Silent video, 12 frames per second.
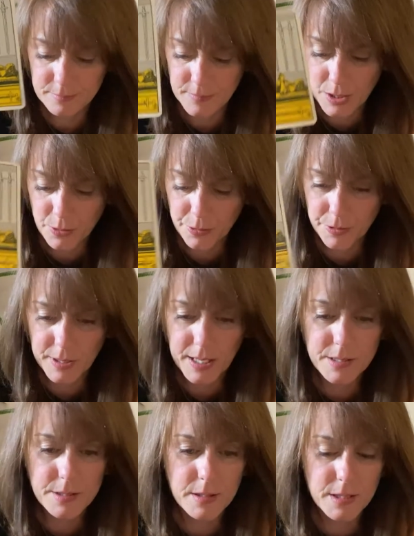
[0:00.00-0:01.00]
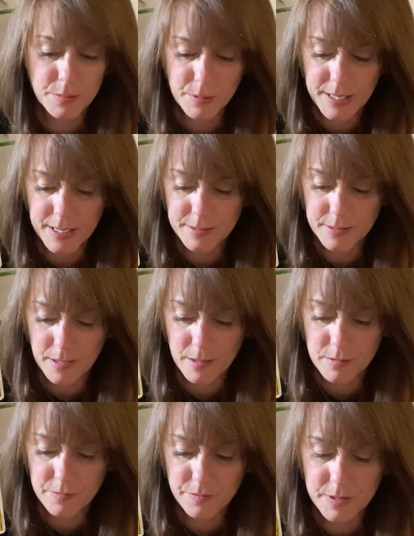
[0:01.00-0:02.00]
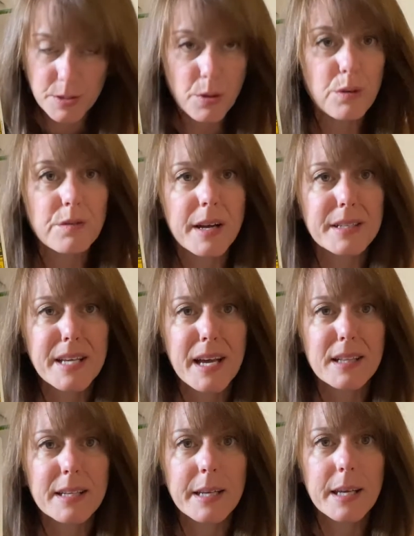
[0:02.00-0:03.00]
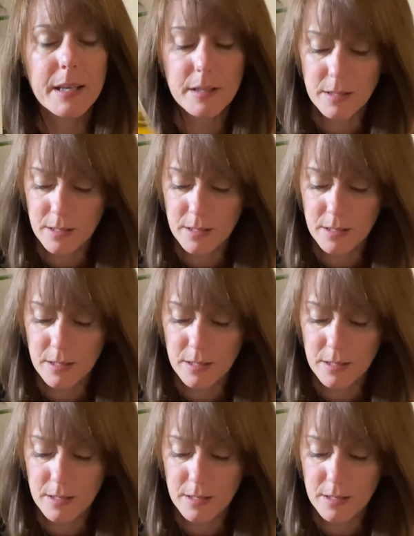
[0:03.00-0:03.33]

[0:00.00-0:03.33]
in order to get to this place of physical vitality?